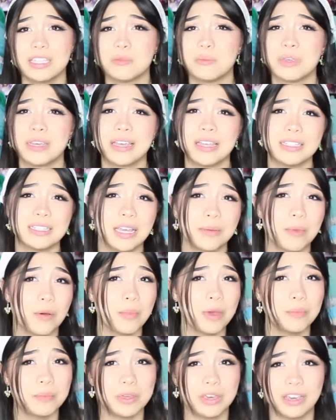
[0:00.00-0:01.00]
it's because
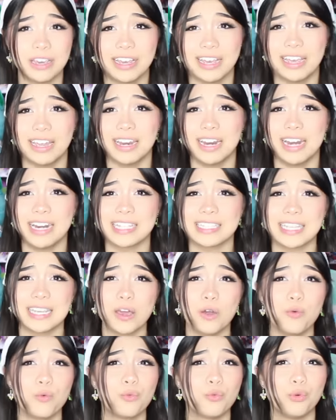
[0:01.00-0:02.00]
I'm on my period and
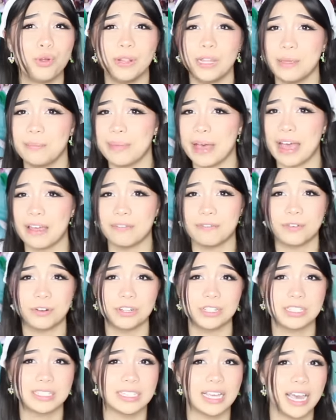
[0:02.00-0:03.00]
it's like a really bad
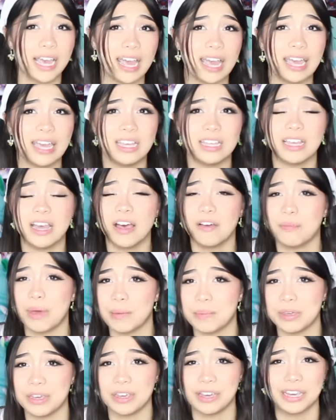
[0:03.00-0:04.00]
first day
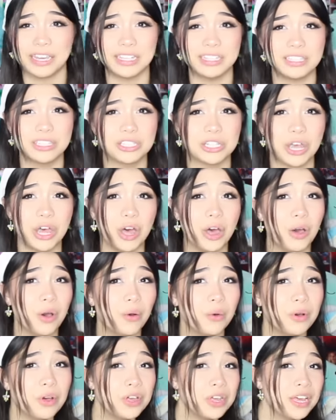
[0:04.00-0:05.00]
of my period,
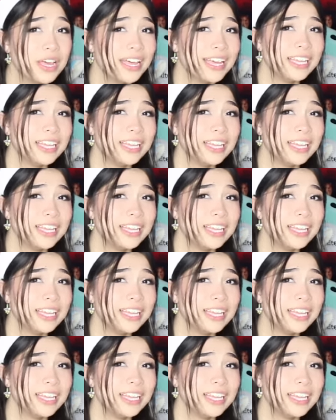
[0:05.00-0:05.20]
so